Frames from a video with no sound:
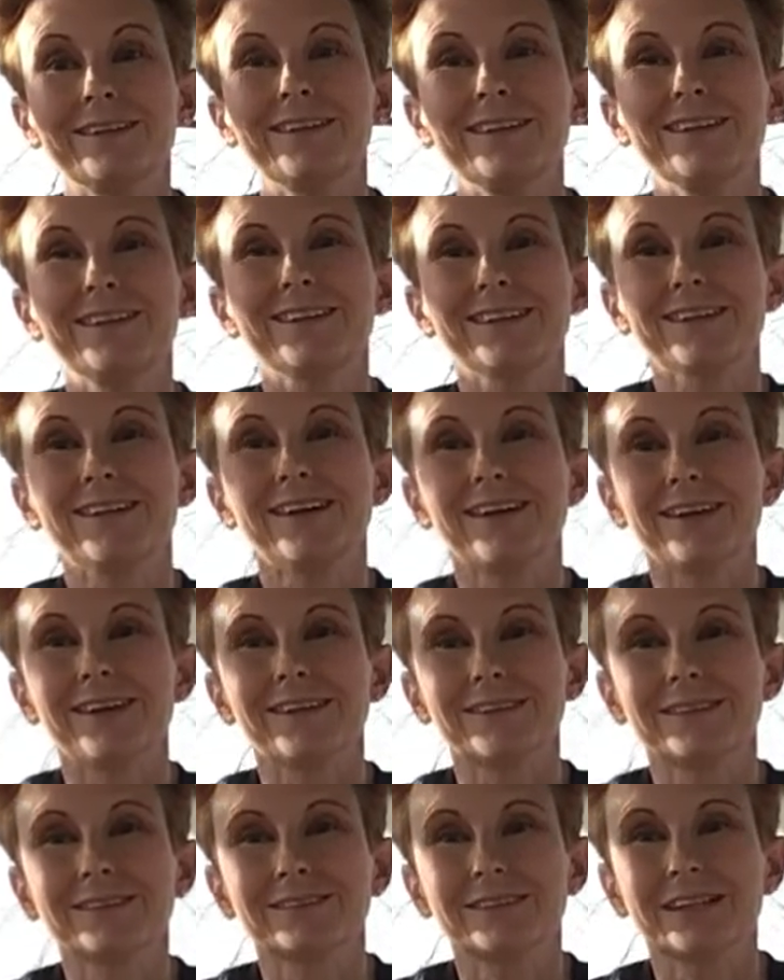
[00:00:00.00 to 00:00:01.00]
eat a lot,
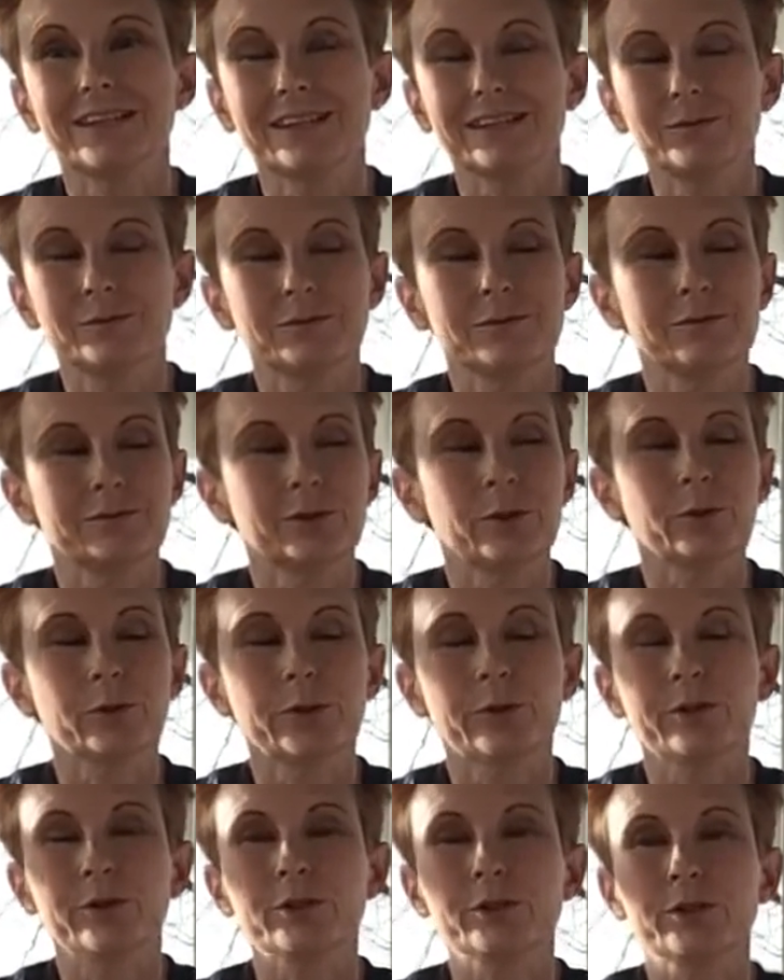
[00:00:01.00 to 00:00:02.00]
and your
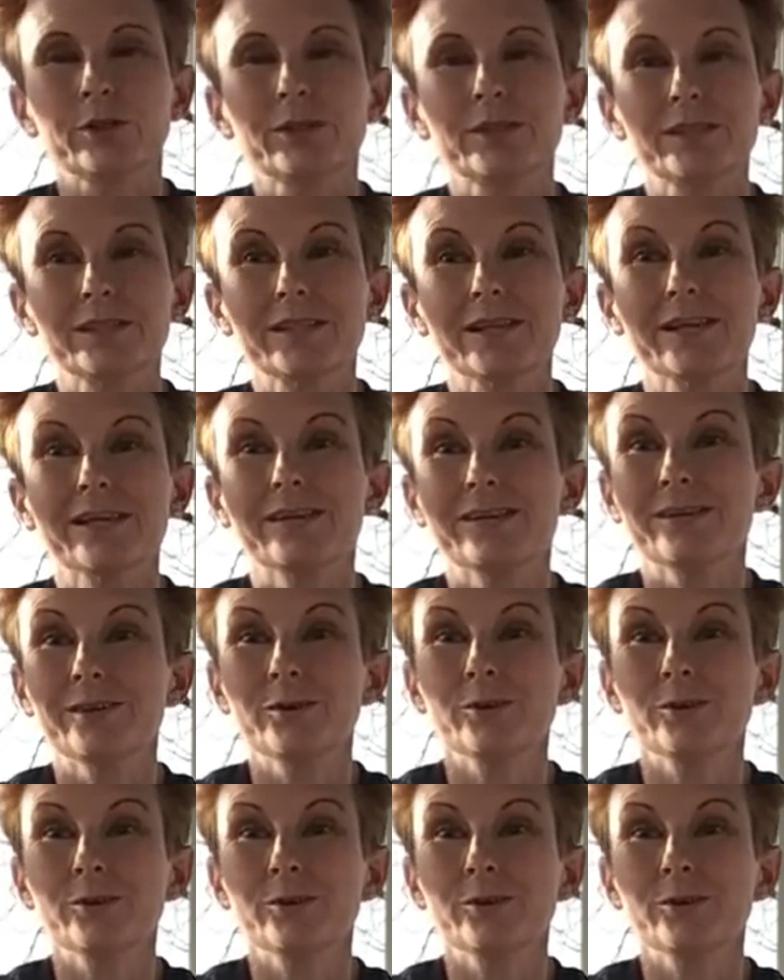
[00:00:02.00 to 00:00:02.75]
parents are going to say,